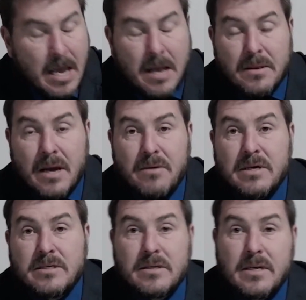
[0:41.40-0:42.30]
they
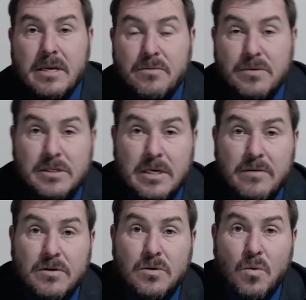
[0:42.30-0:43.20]
recently
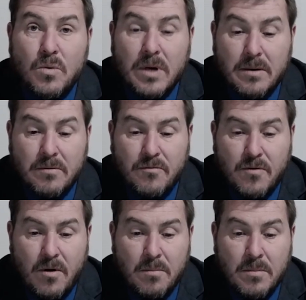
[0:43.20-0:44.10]
received an order
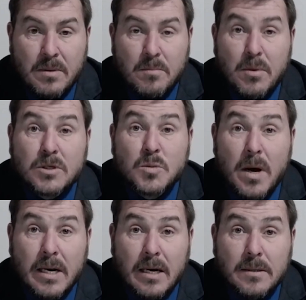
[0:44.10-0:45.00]
from
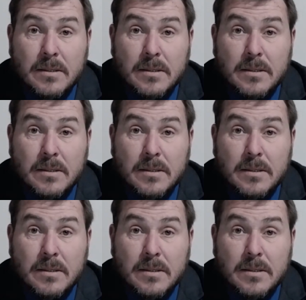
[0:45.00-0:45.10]
Botswana